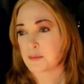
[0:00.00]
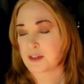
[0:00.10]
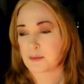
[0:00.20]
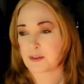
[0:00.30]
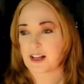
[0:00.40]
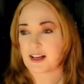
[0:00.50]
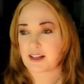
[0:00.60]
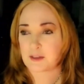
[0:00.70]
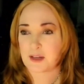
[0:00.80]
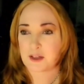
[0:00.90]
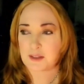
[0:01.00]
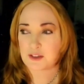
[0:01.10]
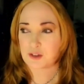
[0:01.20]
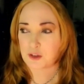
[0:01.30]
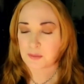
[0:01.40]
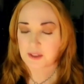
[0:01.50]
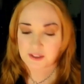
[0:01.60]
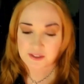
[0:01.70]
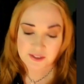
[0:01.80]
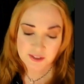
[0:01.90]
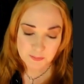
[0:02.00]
But I'm glad he made me do it because